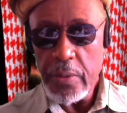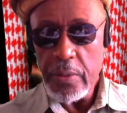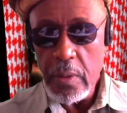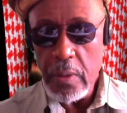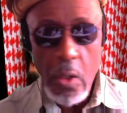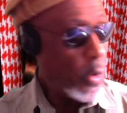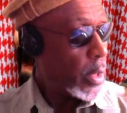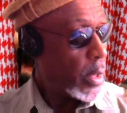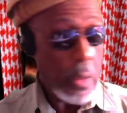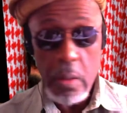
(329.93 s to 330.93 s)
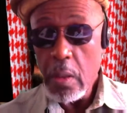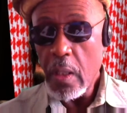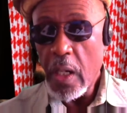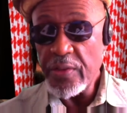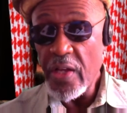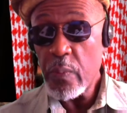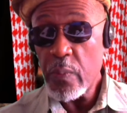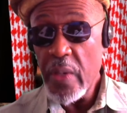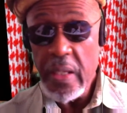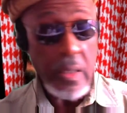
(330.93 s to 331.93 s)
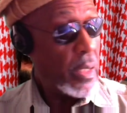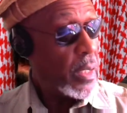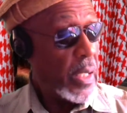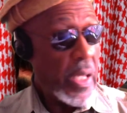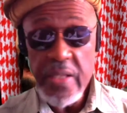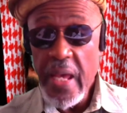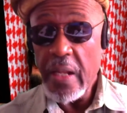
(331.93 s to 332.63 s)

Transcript: Or another way is that